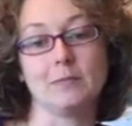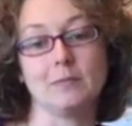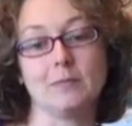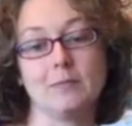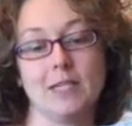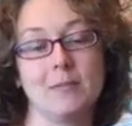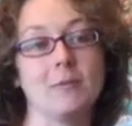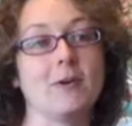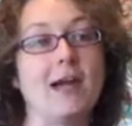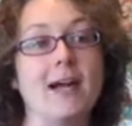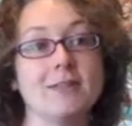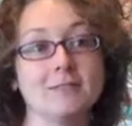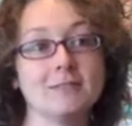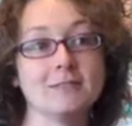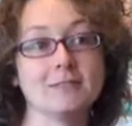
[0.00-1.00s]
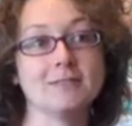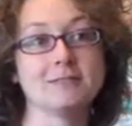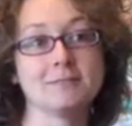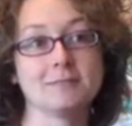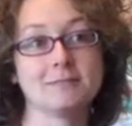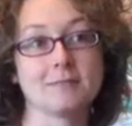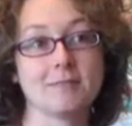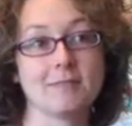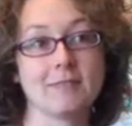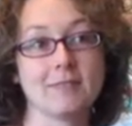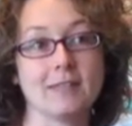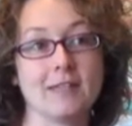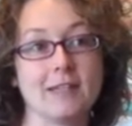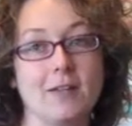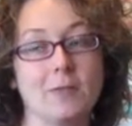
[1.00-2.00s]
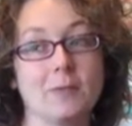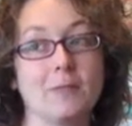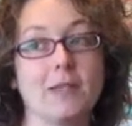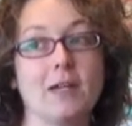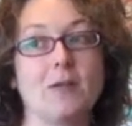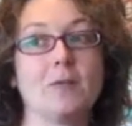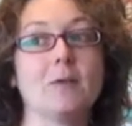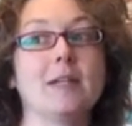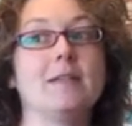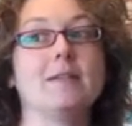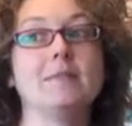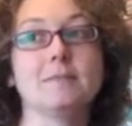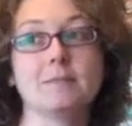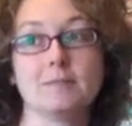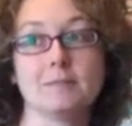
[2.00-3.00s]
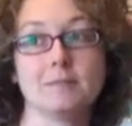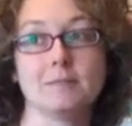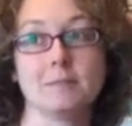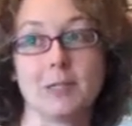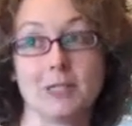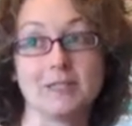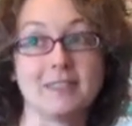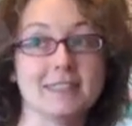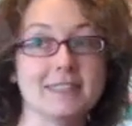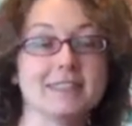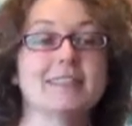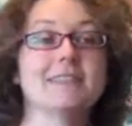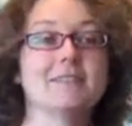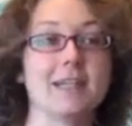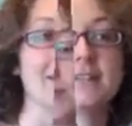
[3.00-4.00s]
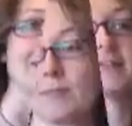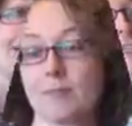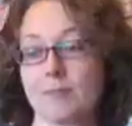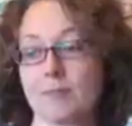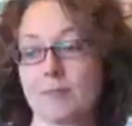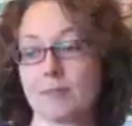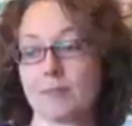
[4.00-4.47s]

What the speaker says: keep around, that I'll repurchase if I run out.